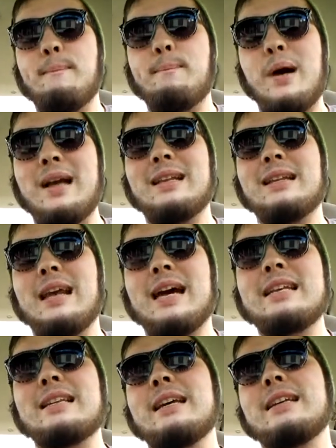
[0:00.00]
But,
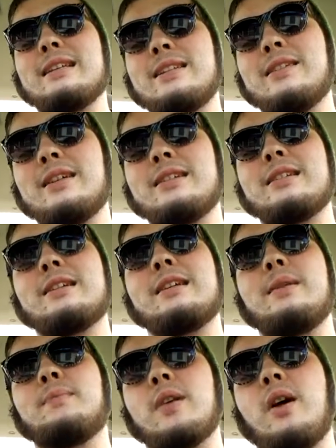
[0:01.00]
guys,
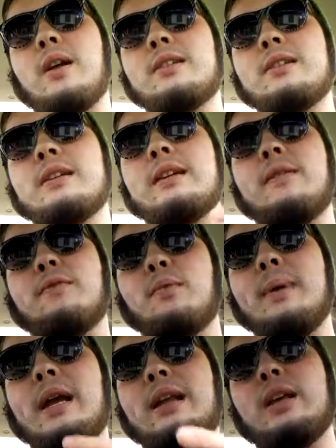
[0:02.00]
seriously, honestly,
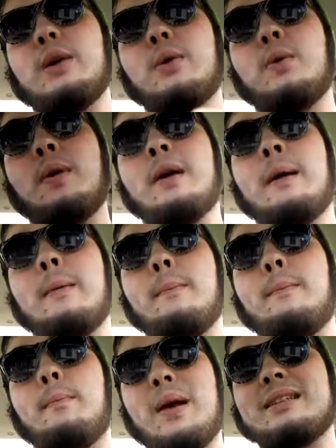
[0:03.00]
from me to you,
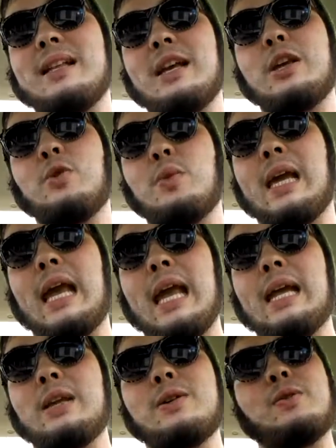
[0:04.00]
best thing you
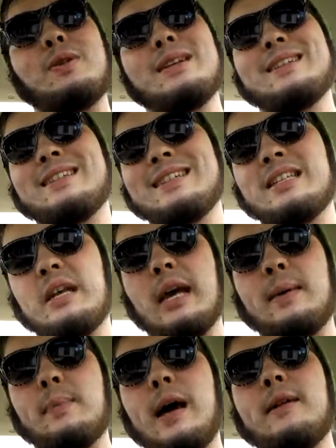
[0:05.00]
can do is just
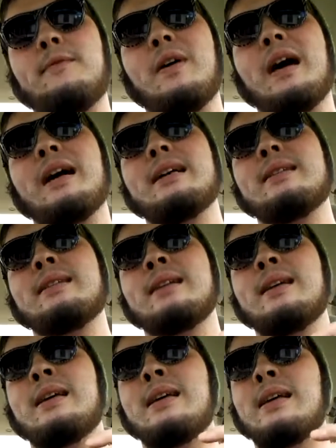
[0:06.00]
take my advice.
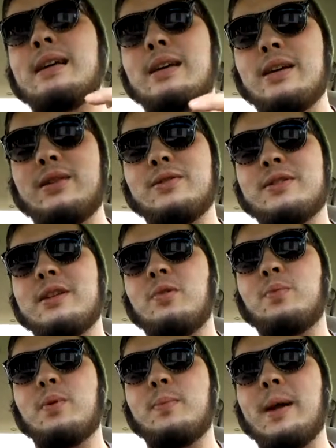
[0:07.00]
Get
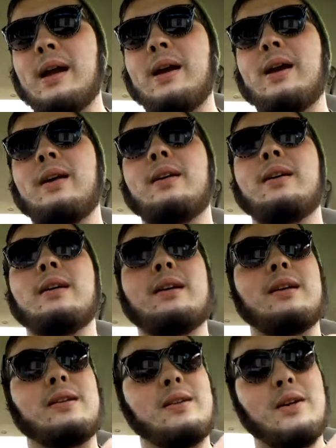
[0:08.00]
yourself prepared.
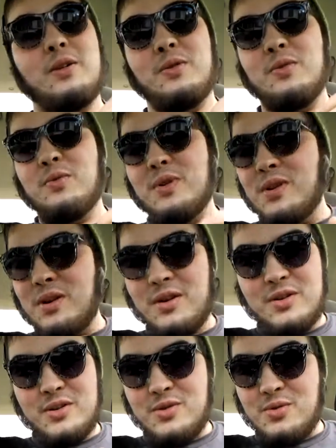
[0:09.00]
It wouldn't
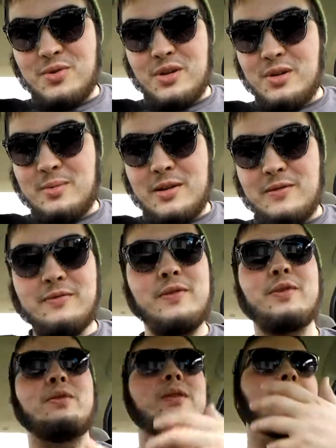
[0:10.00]
hurt to store a little bit of
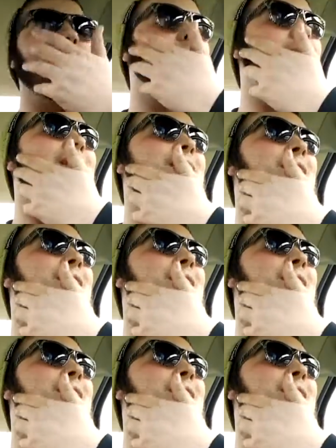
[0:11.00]
food up.